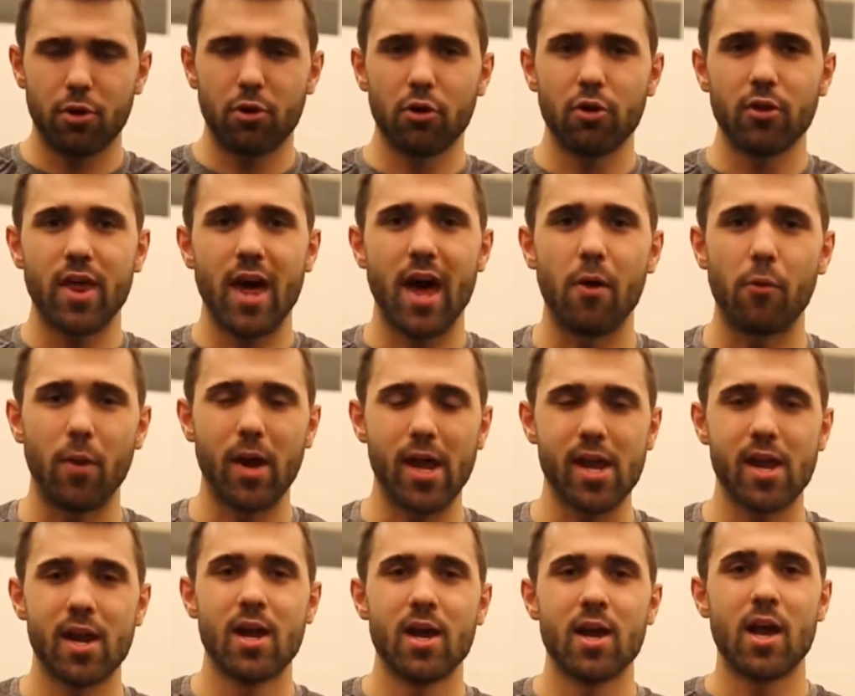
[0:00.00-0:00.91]
pull that
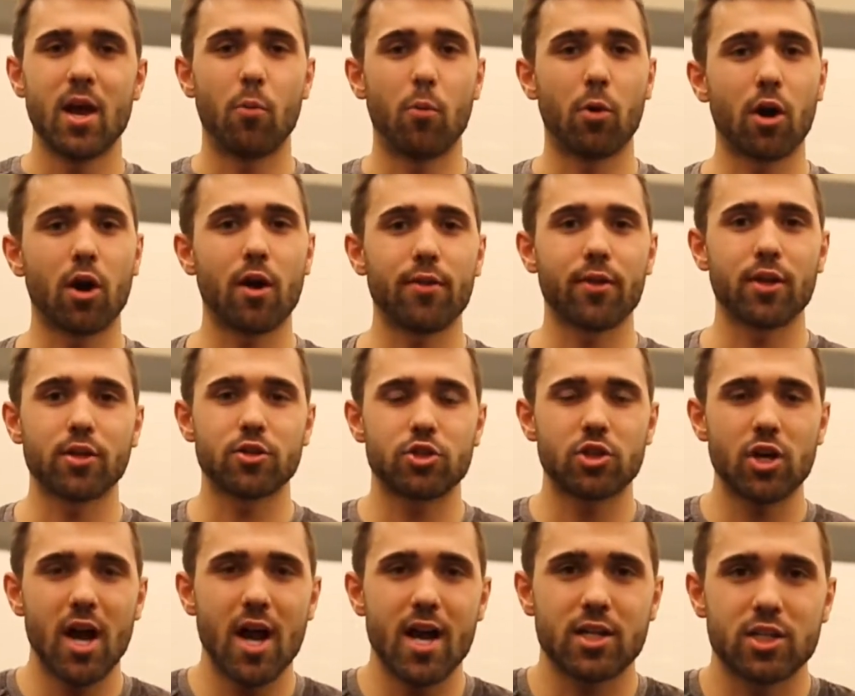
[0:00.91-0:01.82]
weight and work on the
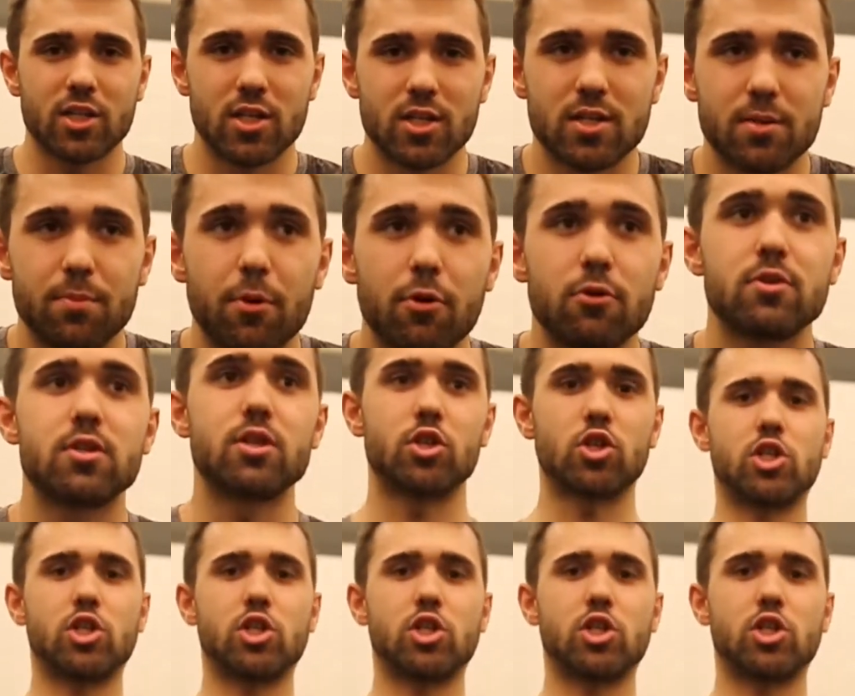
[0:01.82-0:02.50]
contraction as opposed